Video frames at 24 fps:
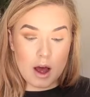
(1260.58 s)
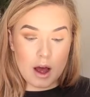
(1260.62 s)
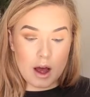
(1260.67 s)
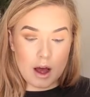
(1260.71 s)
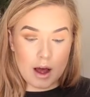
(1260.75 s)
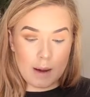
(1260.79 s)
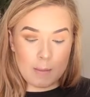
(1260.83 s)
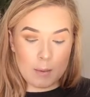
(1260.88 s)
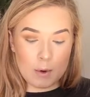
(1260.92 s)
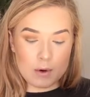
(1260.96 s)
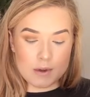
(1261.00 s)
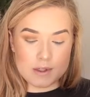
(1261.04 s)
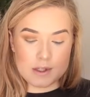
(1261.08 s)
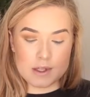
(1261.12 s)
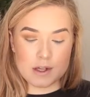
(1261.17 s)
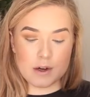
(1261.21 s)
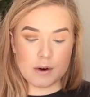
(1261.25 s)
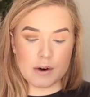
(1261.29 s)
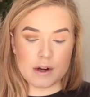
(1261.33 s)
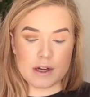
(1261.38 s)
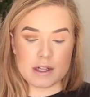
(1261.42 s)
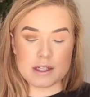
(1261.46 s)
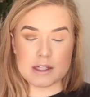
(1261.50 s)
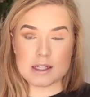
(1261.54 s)
I'm also
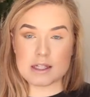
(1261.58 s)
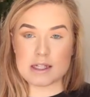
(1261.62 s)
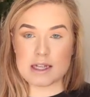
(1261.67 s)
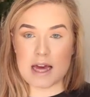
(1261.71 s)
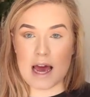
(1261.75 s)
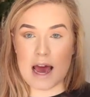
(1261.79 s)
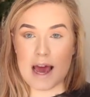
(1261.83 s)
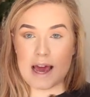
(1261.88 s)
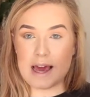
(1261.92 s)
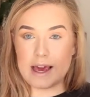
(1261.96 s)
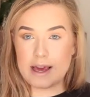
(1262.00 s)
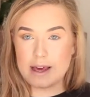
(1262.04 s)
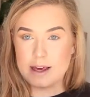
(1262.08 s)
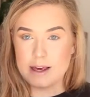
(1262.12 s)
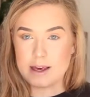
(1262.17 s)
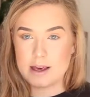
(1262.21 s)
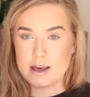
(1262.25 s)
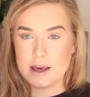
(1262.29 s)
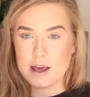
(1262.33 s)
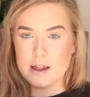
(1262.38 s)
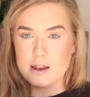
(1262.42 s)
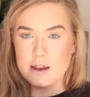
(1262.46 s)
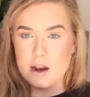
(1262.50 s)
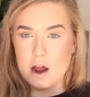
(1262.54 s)
going to take
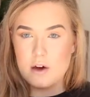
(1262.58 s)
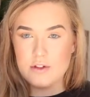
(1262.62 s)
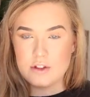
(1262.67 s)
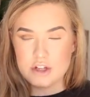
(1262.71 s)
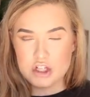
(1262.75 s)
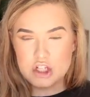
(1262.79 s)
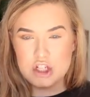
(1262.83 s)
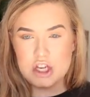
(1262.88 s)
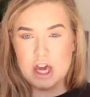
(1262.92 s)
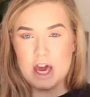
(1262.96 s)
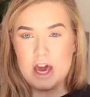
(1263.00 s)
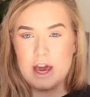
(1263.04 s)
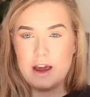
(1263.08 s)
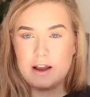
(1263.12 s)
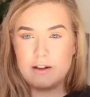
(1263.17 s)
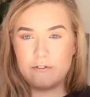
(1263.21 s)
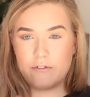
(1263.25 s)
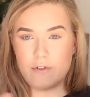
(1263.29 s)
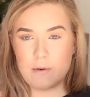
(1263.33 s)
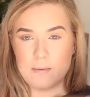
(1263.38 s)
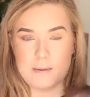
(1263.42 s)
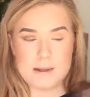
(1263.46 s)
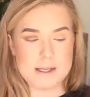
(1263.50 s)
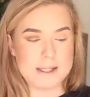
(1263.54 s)
another shade
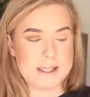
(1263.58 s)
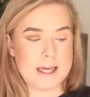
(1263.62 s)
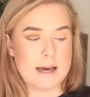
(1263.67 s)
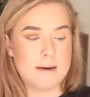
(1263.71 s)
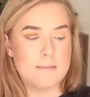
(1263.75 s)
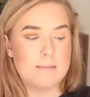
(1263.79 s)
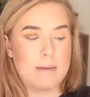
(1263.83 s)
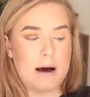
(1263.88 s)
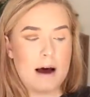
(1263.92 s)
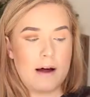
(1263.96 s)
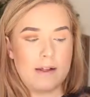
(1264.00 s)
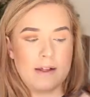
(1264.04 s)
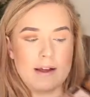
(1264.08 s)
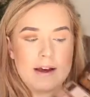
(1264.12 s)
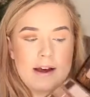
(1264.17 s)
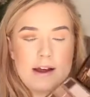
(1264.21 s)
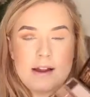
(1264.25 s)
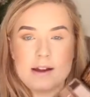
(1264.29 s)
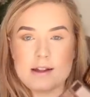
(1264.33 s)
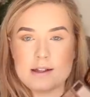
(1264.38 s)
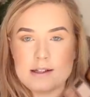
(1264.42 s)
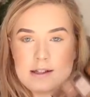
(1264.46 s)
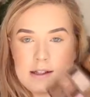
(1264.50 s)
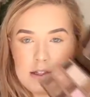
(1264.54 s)
from the same palette,
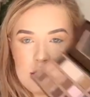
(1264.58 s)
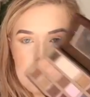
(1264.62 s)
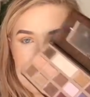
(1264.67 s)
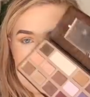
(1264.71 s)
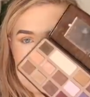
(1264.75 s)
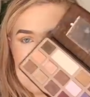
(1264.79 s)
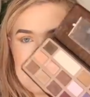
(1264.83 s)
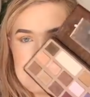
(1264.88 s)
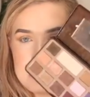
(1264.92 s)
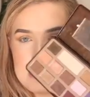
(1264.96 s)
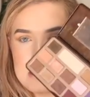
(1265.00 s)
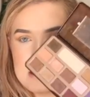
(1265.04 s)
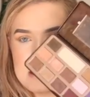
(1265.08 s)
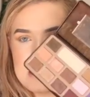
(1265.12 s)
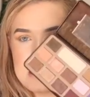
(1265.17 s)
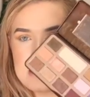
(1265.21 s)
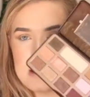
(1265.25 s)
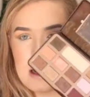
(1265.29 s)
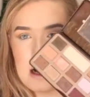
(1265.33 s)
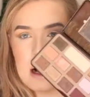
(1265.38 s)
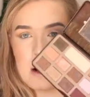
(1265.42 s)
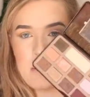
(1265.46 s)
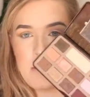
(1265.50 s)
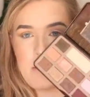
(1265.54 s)
and it's just this
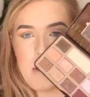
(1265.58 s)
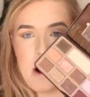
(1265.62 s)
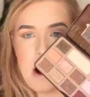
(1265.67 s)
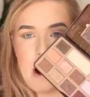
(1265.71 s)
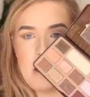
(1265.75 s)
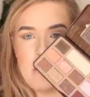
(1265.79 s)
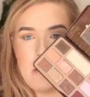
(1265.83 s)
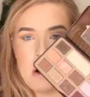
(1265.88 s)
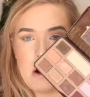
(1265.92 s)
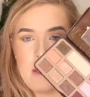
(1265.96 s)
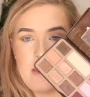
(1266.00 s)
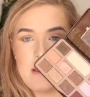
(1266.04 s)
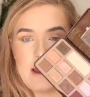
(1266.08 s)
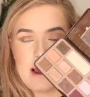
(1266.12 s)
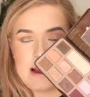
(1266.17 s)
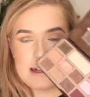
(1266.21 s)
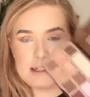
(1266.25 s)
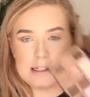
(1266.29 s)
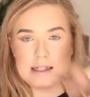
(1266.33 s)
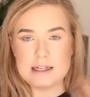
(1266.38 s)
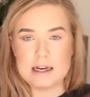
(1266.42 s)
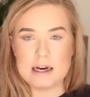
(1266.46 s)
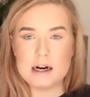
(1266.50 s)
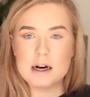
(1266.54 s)
dark brown one on the
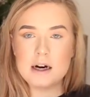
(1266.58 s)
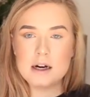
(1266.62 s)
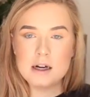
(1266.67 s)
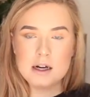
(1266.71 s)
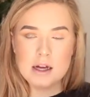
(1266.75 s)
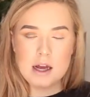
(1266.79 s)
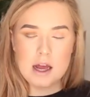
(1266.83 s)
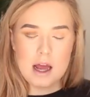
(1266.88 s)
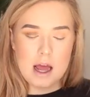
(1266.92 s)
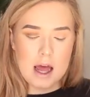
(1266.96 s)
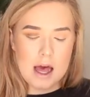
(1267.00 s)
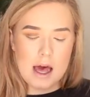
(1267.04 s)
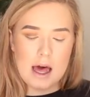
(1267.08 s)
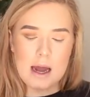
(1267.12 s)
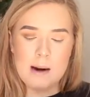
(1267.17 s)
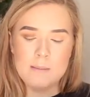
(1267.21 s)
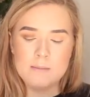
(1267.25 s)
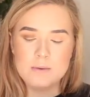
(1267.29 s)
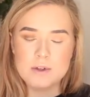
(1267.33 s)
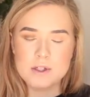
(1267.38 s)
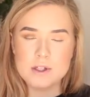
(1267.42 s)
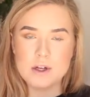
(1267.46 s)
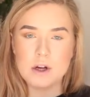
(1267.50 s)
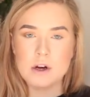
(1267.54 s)
end here. And
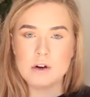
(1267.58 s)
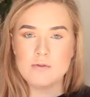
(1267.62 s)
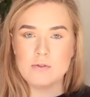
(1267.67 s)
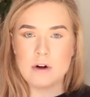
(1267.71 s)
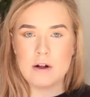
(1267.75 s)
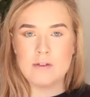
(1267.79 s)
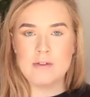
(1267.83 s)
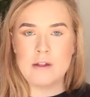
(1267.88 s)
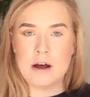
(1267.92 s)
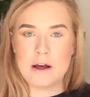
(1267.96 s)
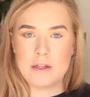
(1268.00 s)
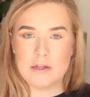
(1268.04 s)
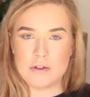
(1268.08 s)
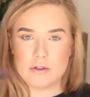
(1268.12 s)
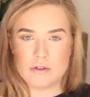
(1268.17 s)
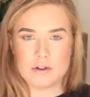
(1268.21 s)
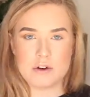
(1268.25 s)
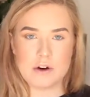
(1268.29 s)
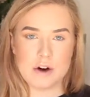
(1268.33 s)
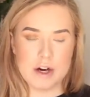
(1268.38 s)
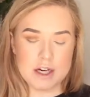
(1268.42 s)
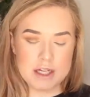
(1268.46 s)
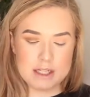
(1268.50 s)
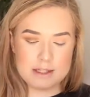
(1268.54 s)
I'm just going to run that through the
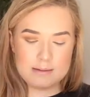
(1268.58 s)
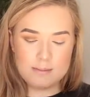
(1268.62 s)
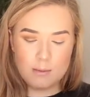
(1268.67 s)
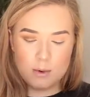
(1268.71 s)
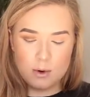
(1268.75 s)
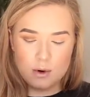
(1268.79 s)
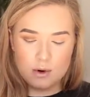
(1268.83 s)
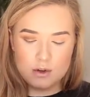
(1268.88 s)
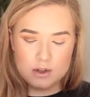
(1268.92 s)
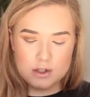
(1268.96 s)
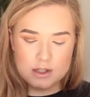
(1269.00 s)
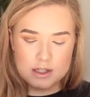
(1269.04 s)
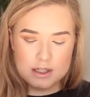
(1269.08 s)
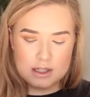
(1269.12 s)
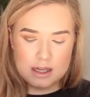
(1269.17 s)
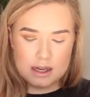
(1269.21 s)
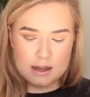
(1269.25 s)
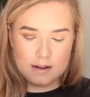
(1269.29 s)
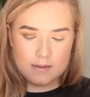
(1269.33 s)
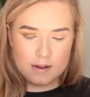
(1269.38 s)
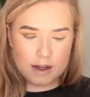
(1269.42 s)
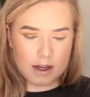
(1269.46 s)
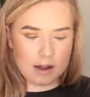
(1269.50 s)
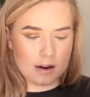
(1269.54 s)
crease more just to
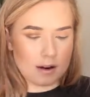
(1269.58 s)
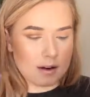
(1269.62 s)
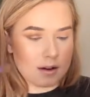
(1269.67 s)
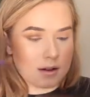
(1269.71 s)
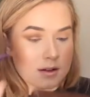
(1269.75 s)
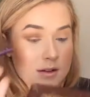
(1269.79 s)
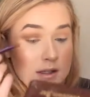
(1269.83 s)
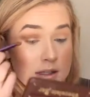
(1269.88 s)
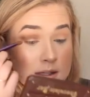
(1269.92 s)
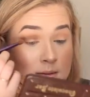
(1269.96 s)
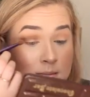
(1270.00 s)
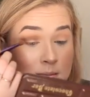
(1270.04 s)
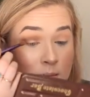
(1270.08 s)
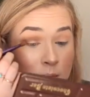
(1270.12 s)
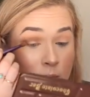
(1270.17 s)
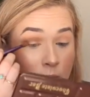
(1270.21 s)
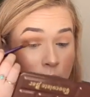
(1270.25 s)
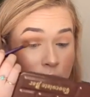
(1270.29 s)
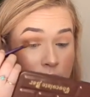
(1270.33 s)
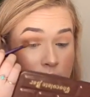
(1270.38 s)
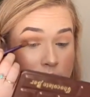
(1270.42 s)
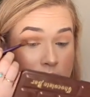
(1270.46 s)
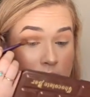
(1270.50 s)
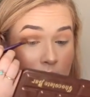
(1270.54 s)
give it some
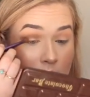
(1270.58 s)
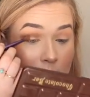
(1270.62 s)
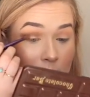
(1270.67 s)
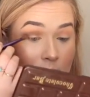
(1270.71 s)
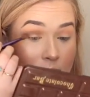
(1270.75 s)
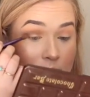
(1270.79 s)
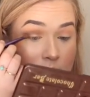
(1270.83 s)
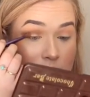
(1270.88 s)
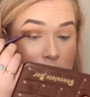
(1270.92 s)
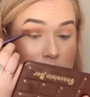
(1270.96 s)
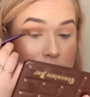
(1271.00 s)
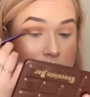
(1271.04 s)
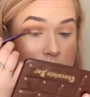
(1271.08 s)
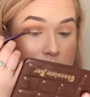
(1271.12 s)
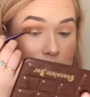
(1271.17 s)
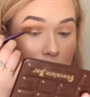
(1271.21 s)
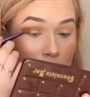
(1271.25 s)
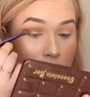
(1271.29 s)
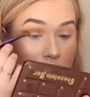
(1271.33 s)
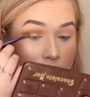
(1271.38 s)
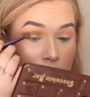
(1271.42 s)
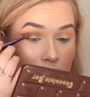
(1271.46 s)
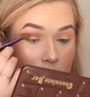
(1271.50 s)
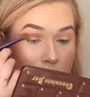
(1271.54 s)
more depth and just
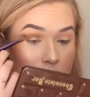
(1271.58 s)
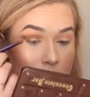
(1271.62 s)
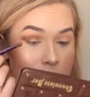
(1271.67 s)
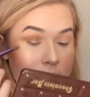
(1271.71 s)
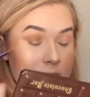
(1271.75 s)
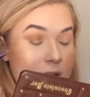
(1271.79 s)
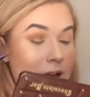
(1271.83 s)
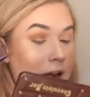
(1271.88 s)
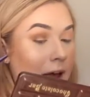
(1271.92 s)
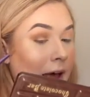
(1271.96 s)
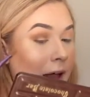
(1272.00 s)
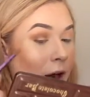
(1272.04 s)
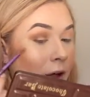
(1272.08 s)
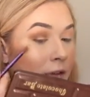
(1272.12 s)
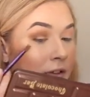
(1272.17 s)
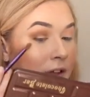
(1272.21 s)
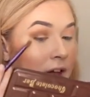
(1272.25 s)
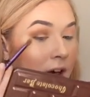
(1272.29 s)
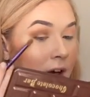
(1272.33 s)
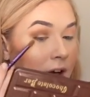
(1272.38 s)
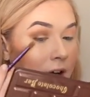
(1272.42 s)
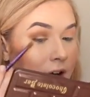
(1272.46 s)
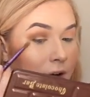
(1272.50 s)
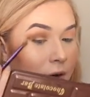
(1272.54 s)
darken it up a bit, and on
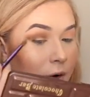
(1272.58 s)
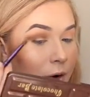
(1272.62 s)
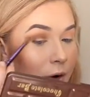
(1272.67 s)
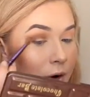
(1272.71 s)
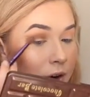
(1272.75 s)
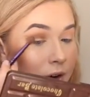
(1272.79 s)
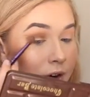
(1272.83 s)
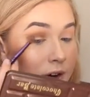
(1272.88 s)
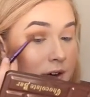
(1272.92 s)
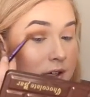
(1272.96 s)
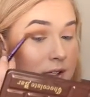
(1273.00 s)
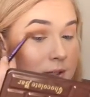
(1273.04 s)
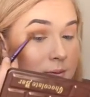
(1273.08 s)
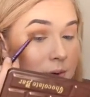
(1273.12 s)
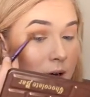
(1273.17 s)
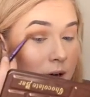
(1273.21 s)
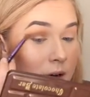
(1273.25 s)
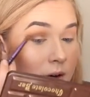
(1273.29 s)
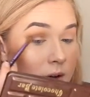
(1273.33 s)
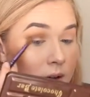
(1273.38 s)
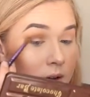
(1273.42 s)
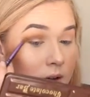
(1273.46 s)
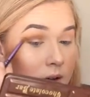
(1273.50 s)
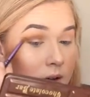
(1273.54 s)
the outer corner as well.